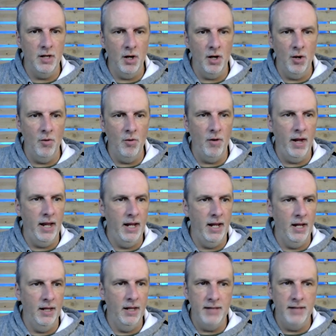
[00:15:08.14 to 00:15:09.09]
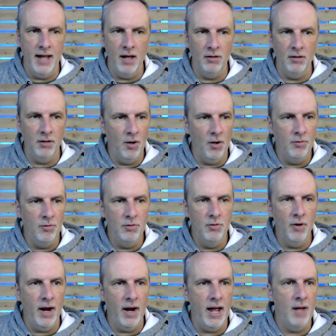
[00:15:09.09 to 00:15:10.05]
go and download,
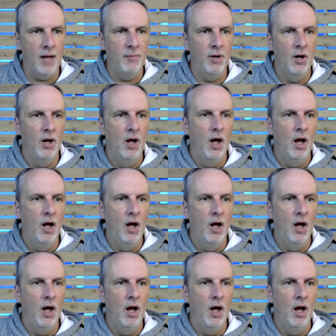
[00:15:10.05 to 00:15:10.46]
grab,